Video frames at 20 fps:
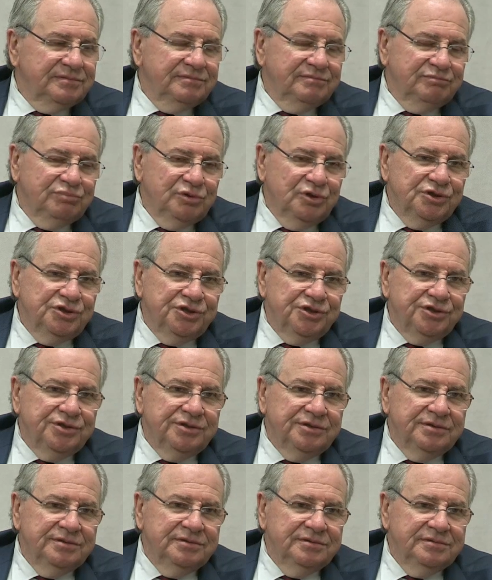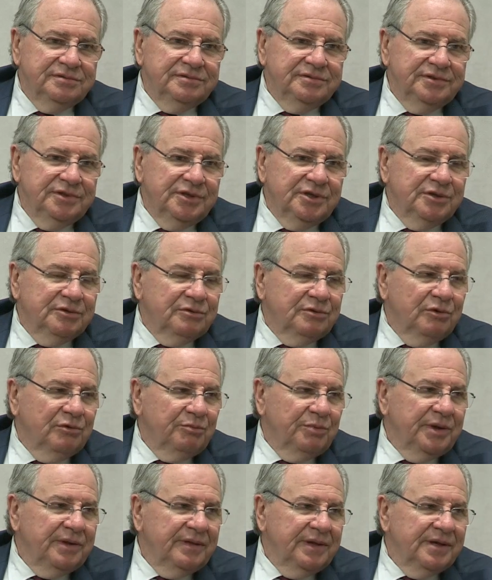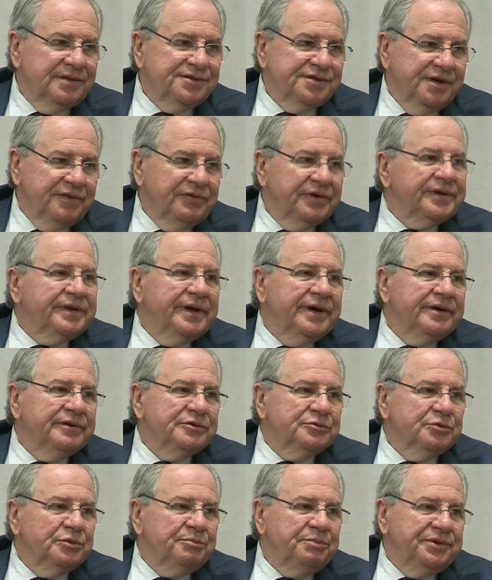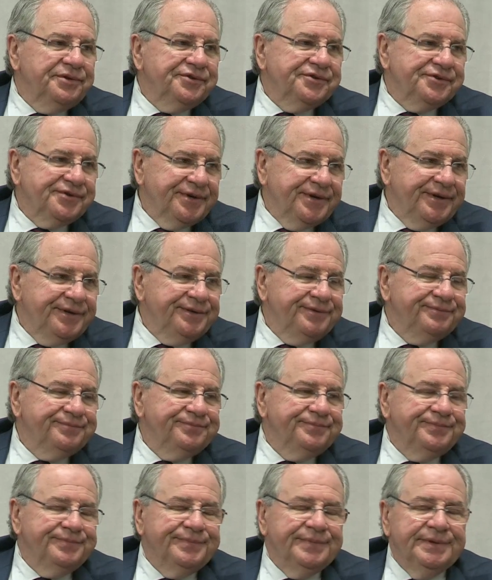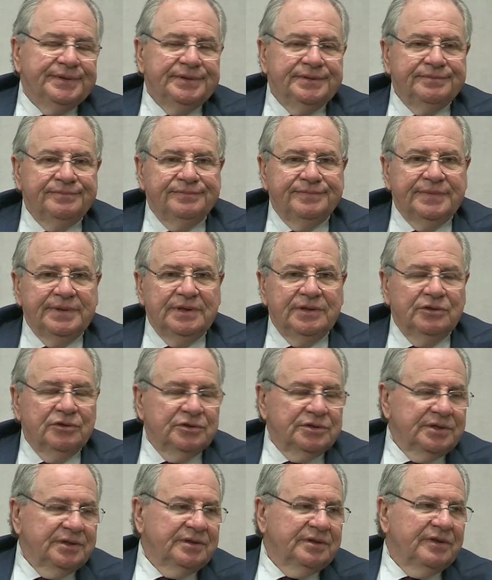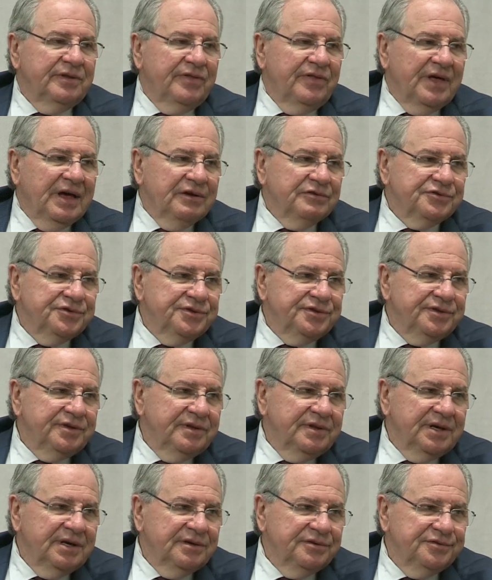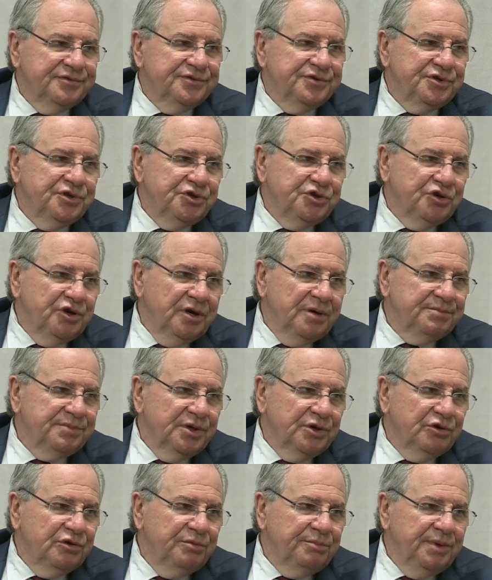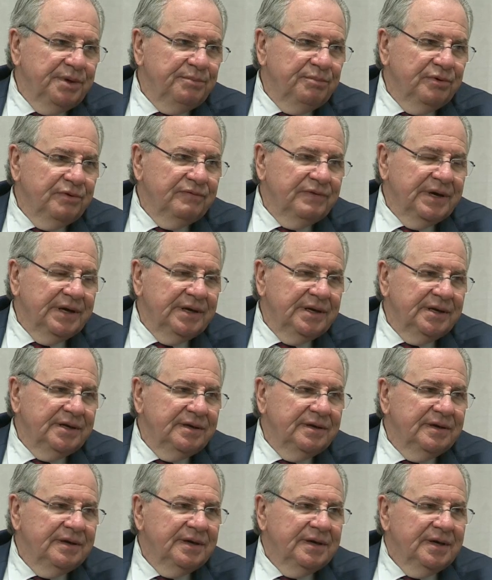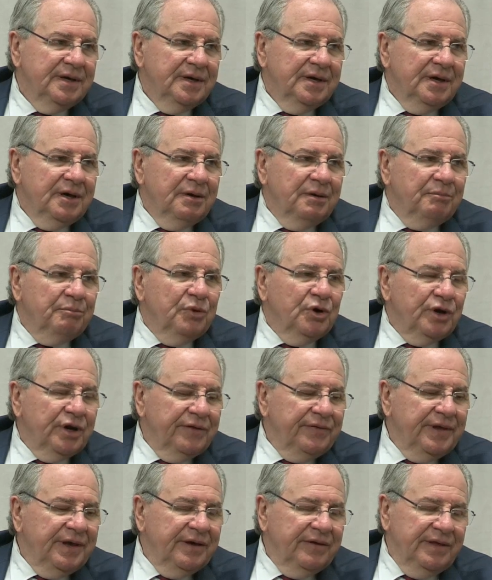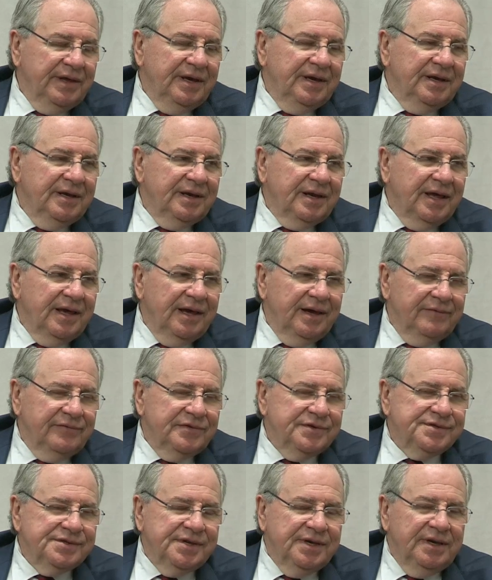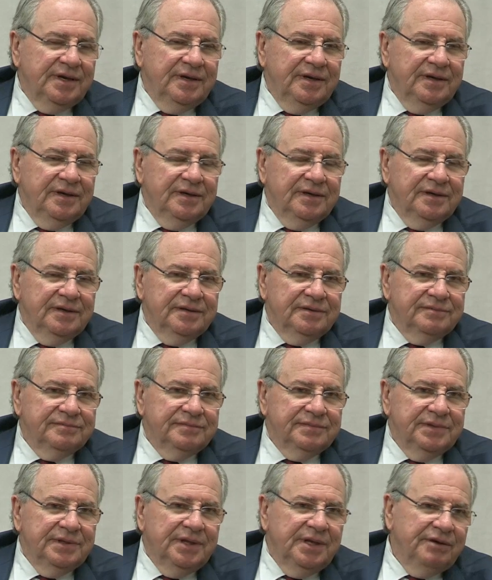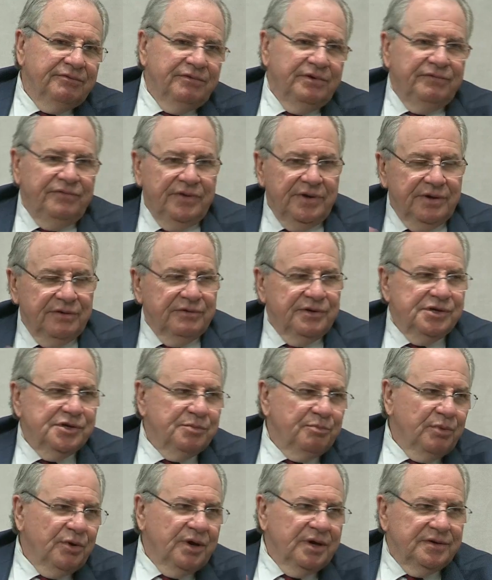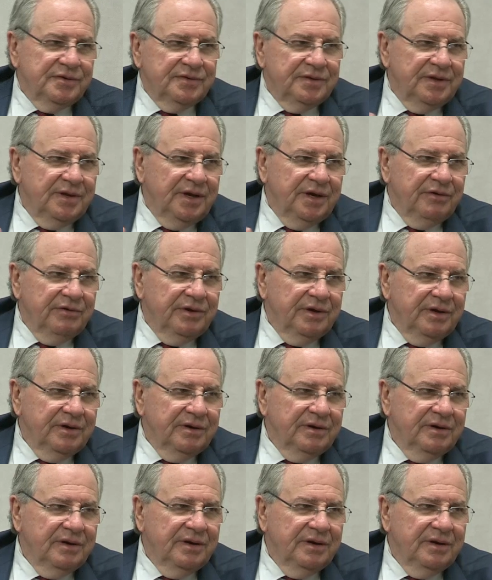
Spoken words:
pushed, hoping that Suffolk Downs would be the site. I looked at the thousands and thousands of jobs that could be provided. But on the other hand, I have to say, in that Revere East Boston area,